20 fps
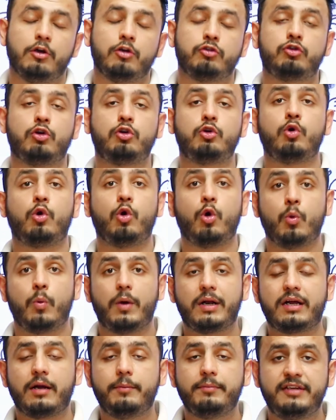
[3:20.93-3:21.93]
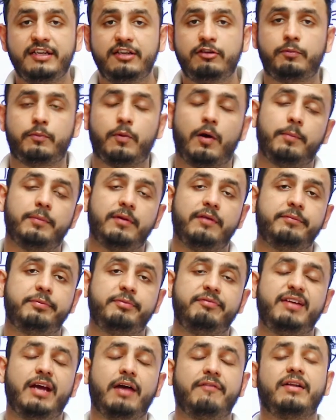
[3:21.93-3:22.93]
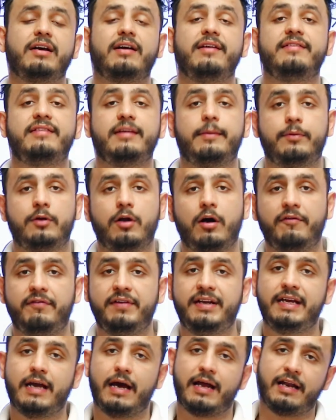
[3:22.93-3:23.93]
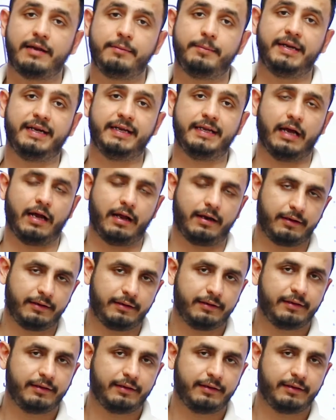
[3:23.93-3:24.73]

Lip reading: So to overcome these problems, we have the concept of DR and BDR.